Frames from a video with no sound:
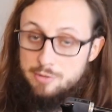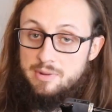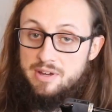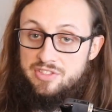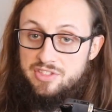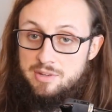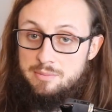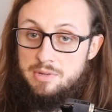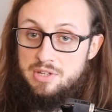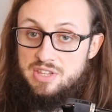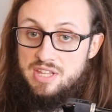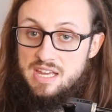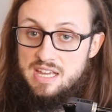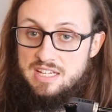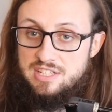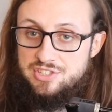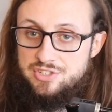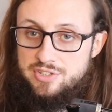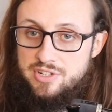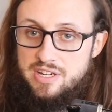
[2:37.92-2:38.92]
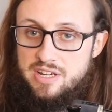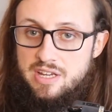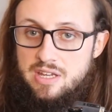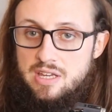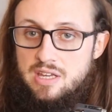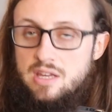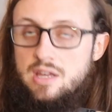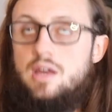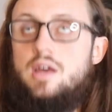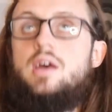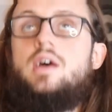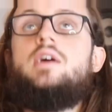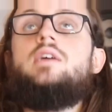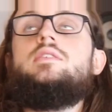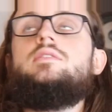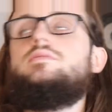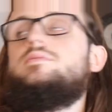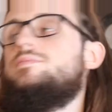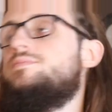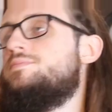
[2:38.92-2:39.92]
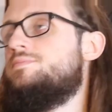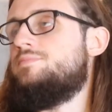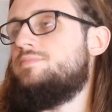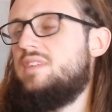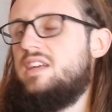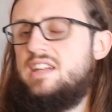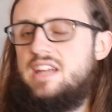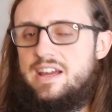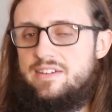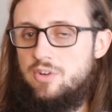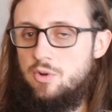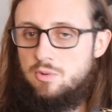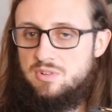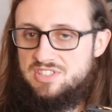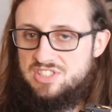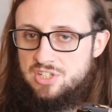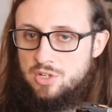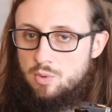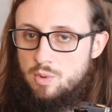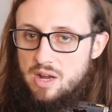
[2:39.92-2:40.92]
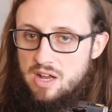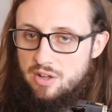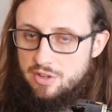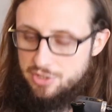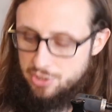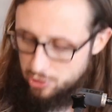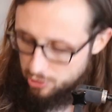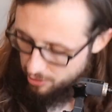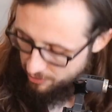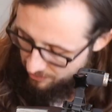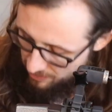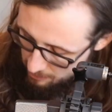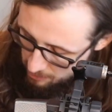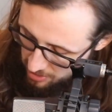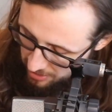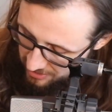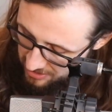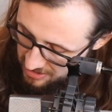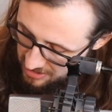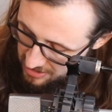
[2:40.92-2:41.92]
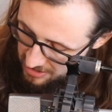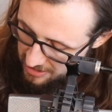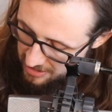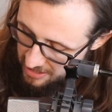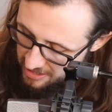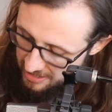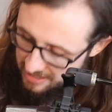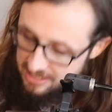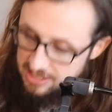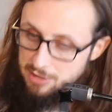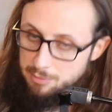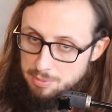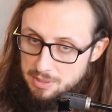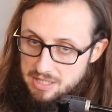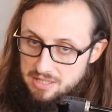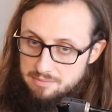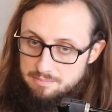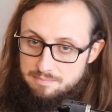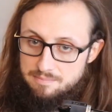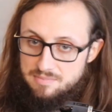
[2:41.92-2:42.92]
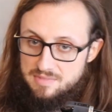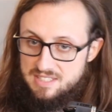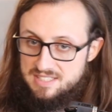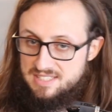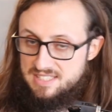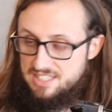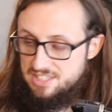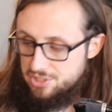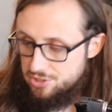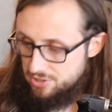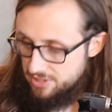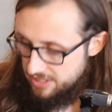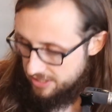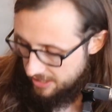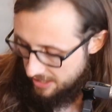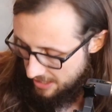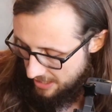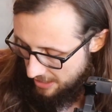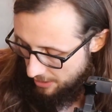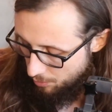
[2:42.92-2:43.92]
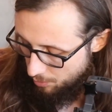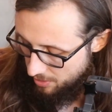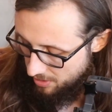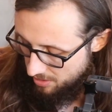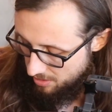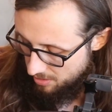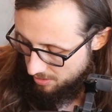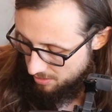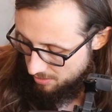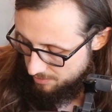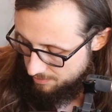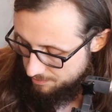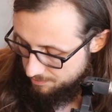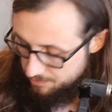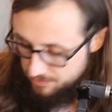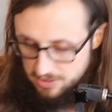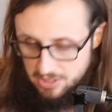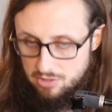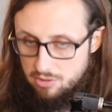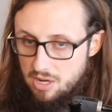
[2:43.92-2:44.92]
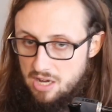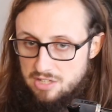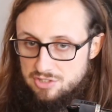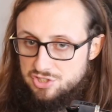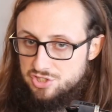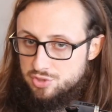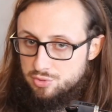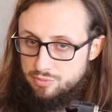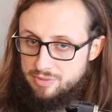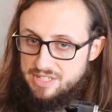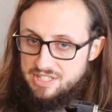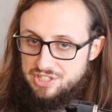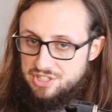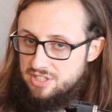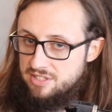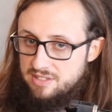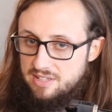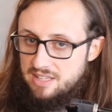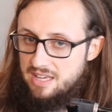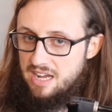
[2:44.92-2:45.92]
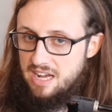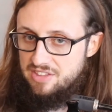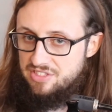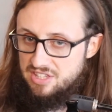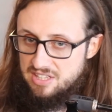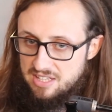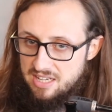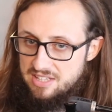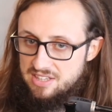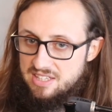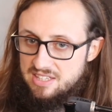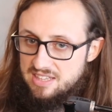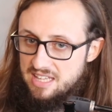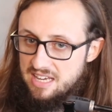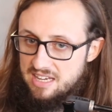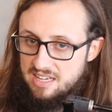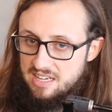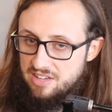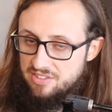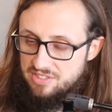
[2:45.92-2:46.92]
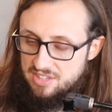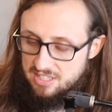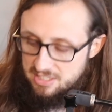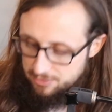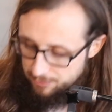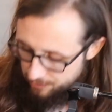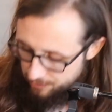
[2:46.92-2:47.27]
my thumb on the A string. And every once in a while, if I'm on E and I need to play the C string, I will, I'll just reach, and I think that kind of thing is